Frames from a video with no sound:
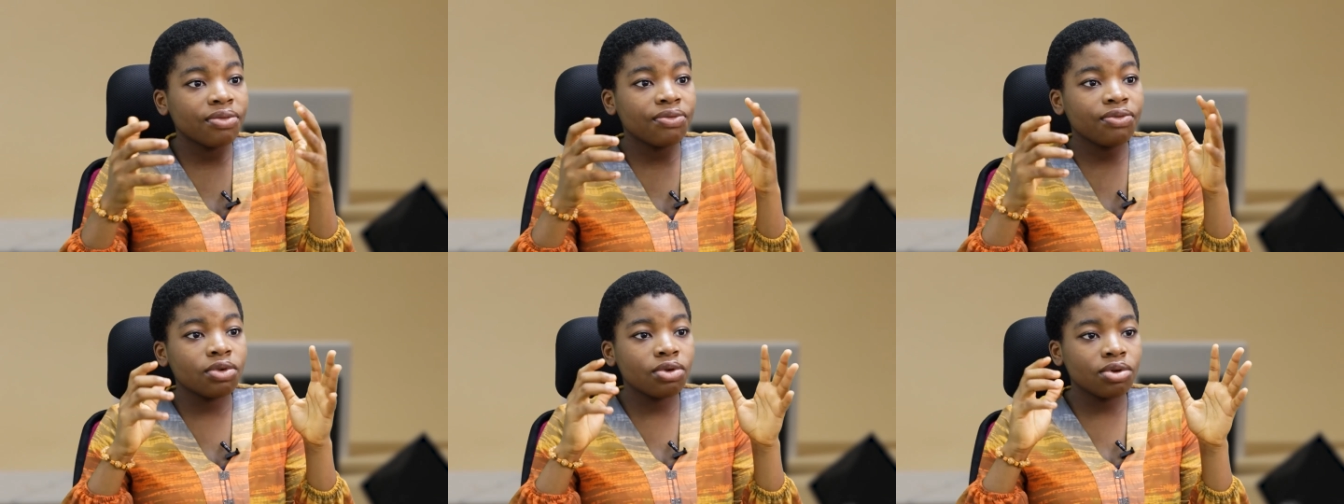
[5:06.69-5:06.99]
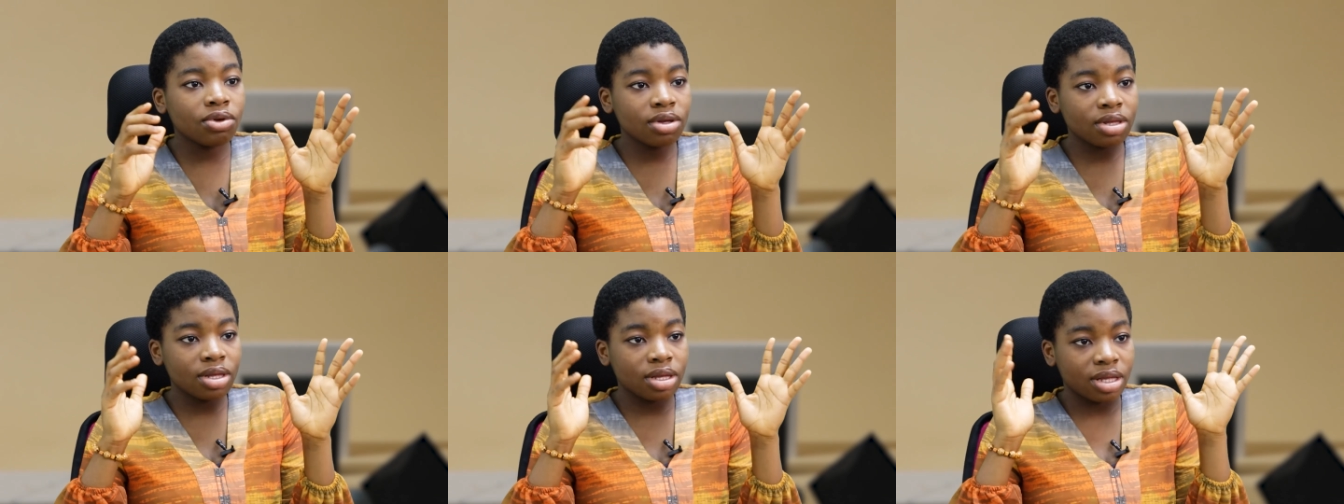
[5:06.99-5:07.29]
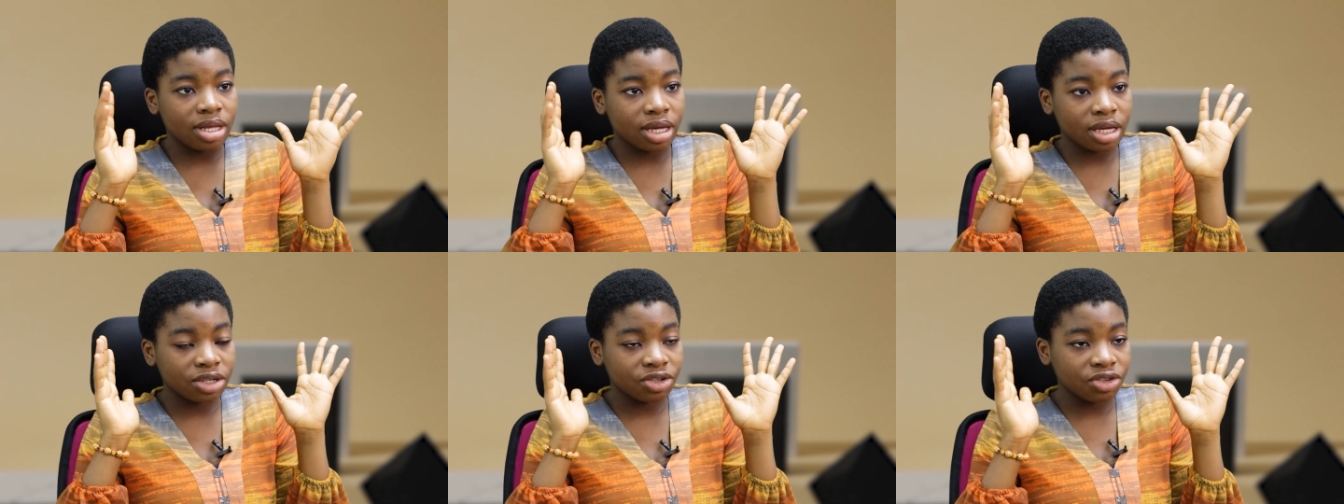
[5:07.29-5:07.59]
If you use
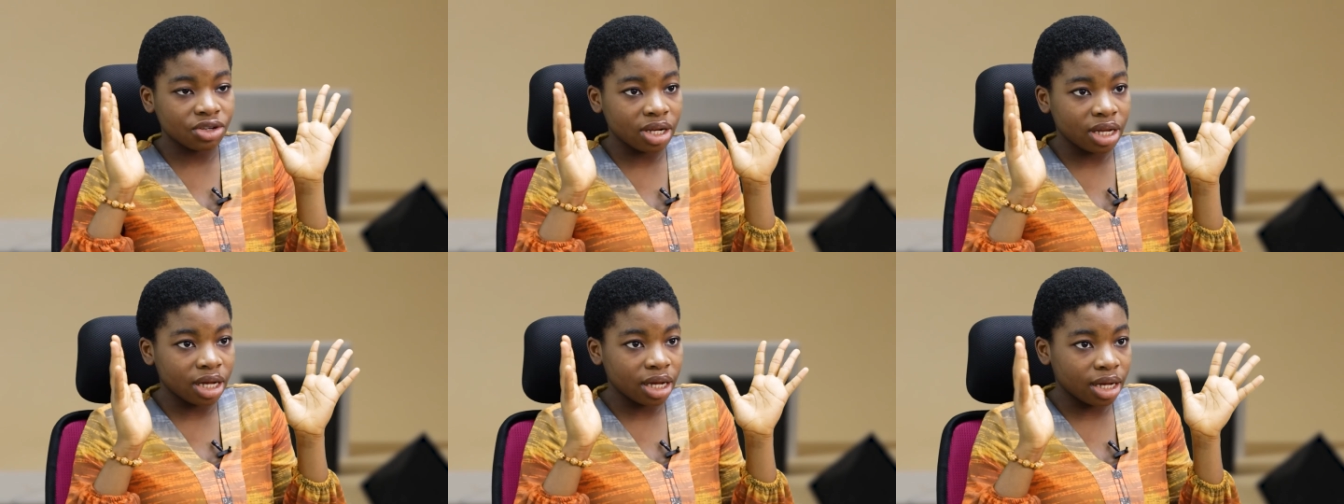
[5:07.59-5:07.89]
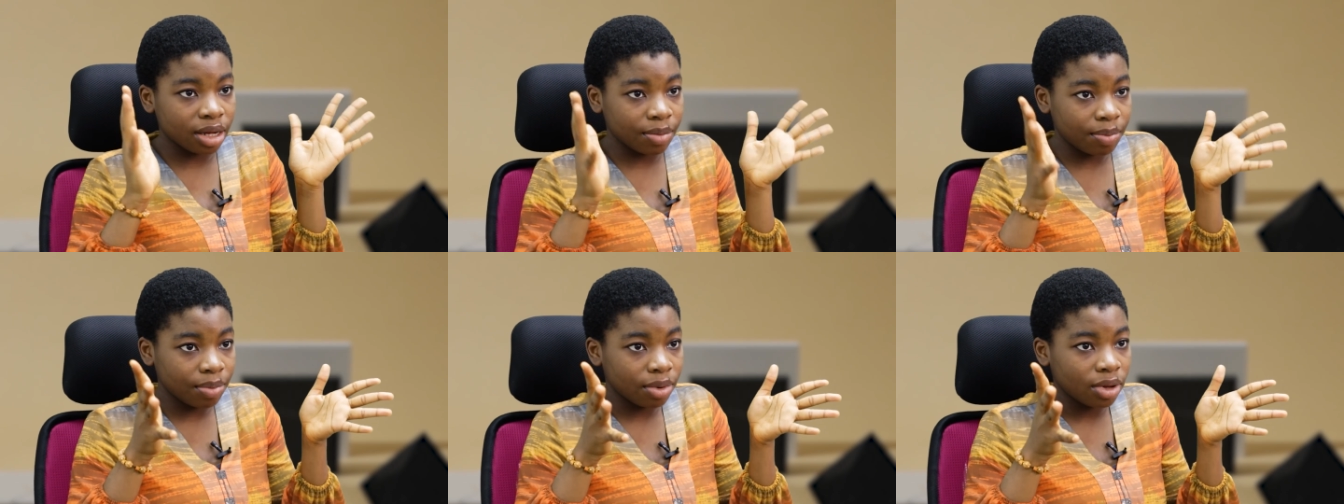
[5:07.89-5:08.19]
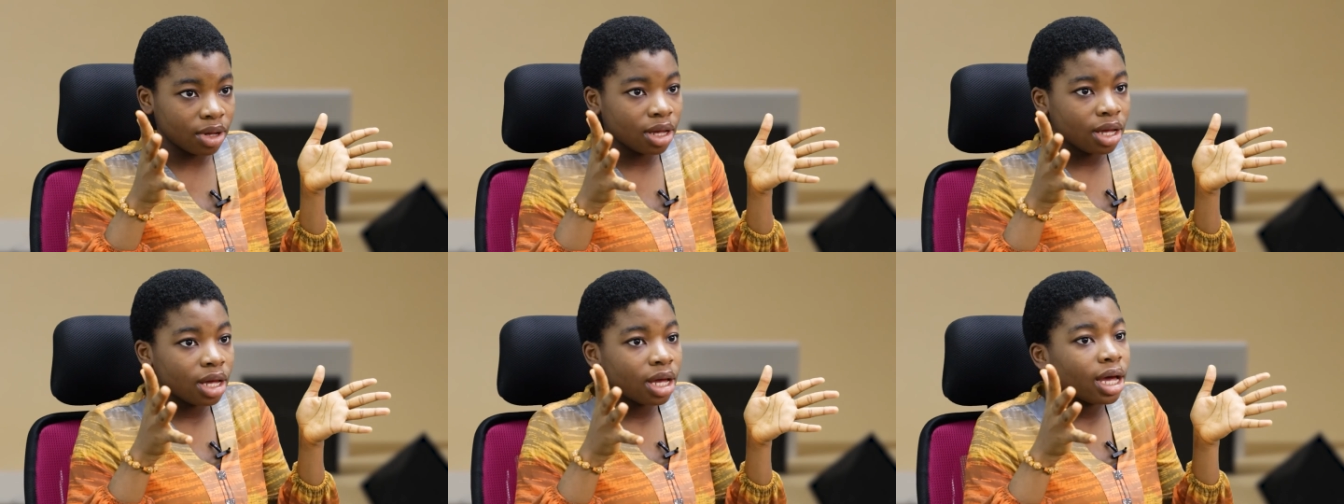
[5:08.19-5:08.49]
the TestDriller
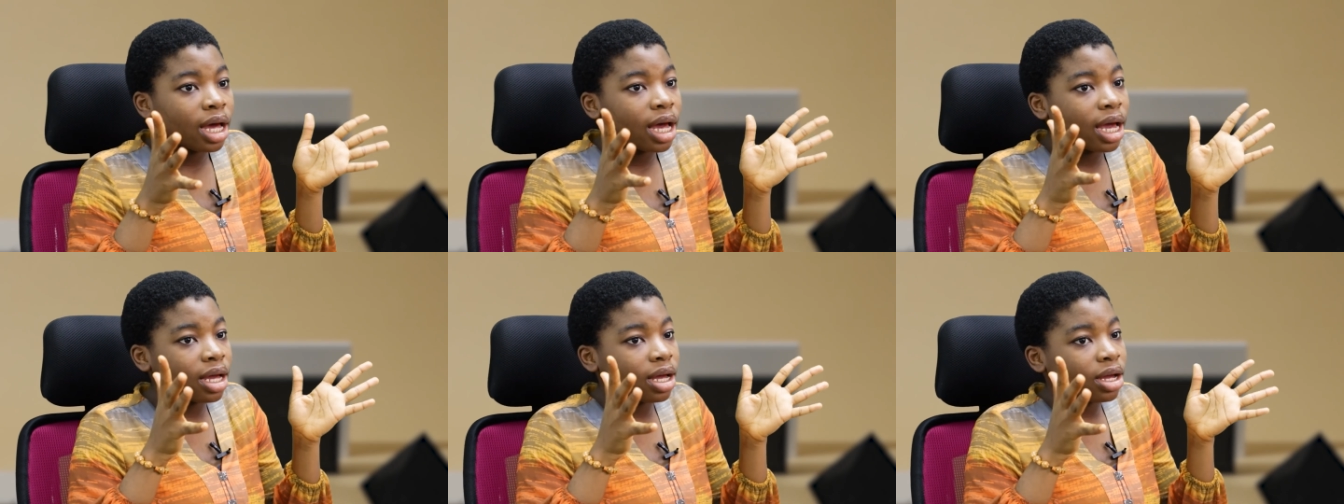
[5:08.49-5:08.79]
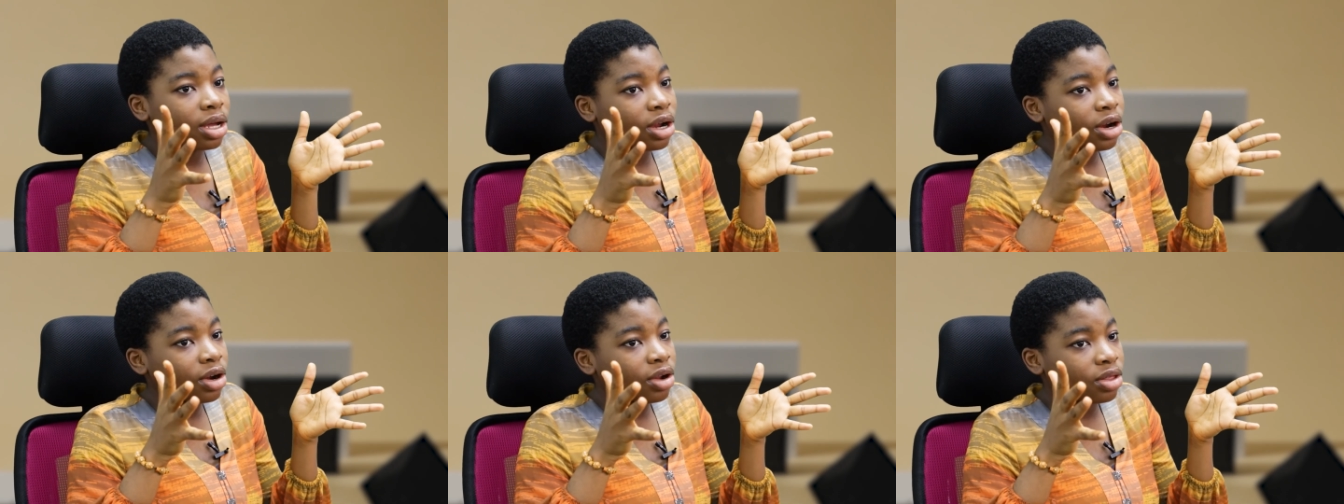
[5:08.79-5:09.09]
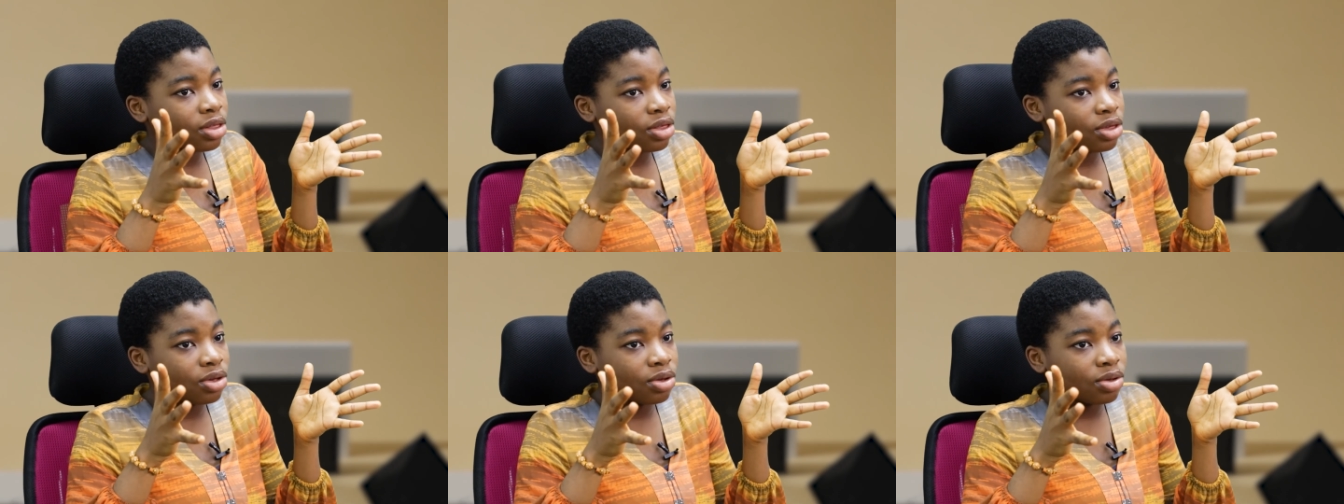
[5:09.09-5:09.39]
app, I can
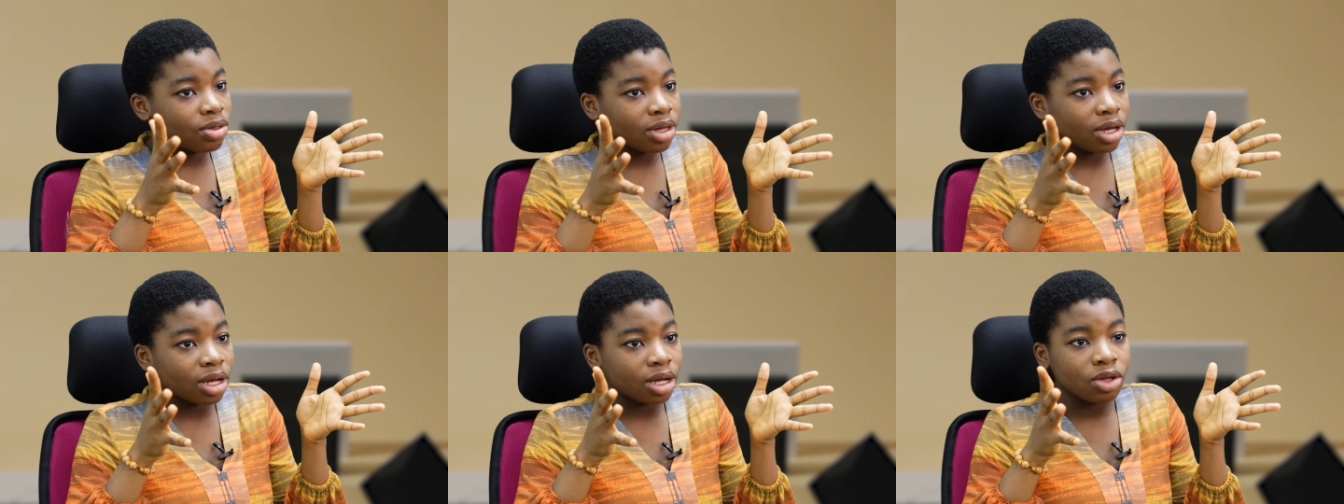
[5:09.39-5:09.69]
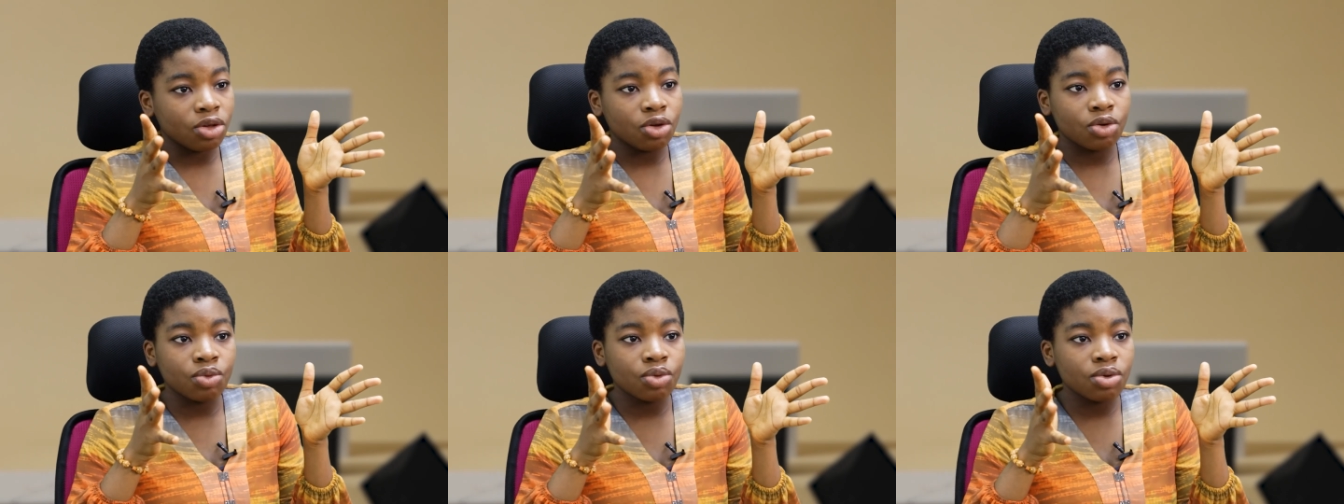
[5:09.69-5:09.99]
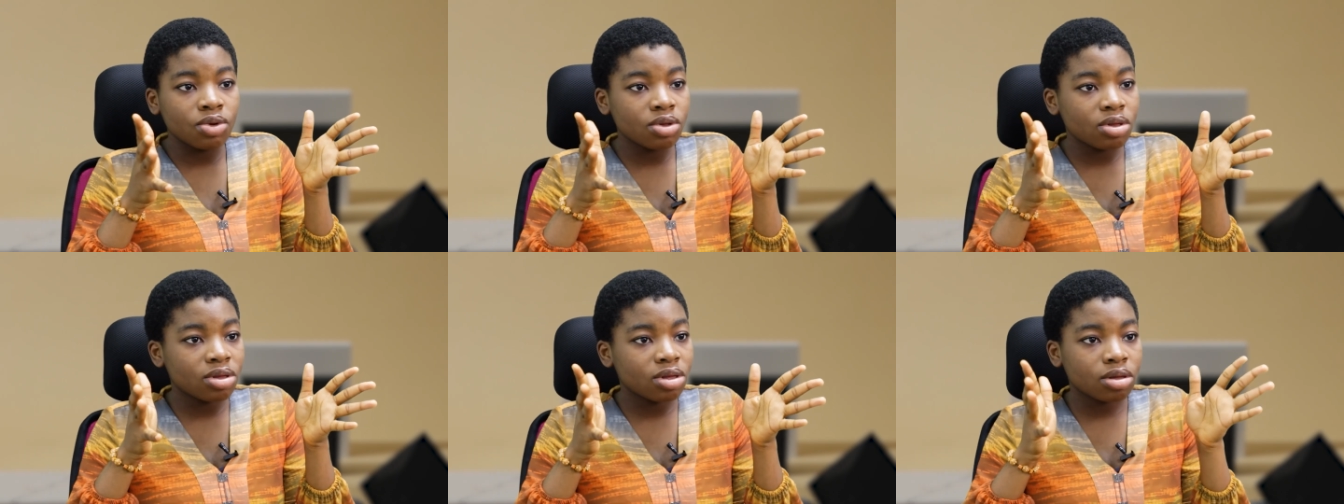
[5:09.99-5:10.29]
guarantee you that you
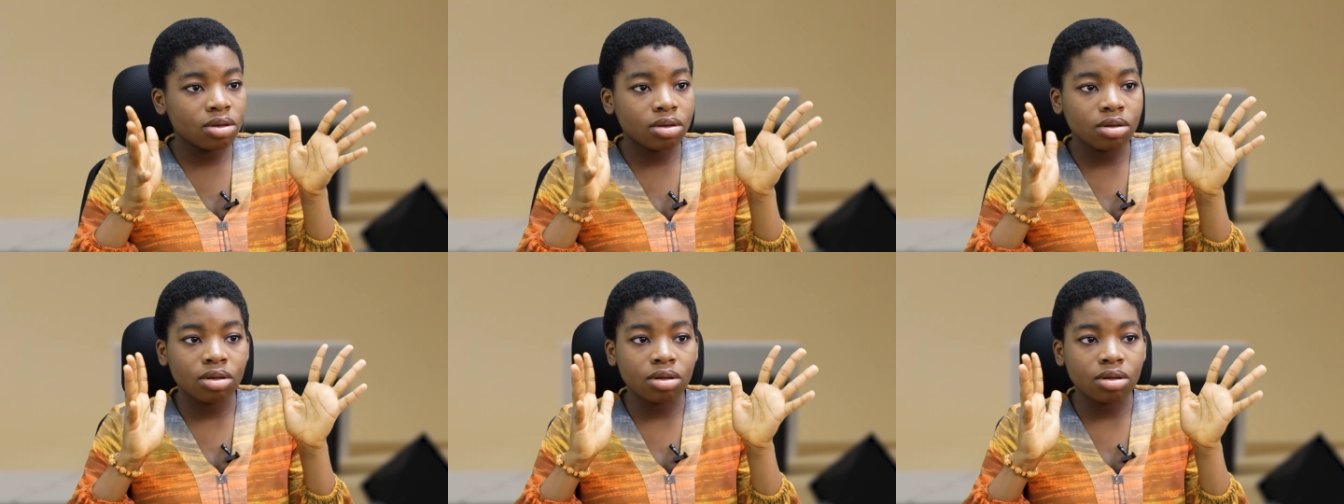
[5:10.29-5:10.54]
won't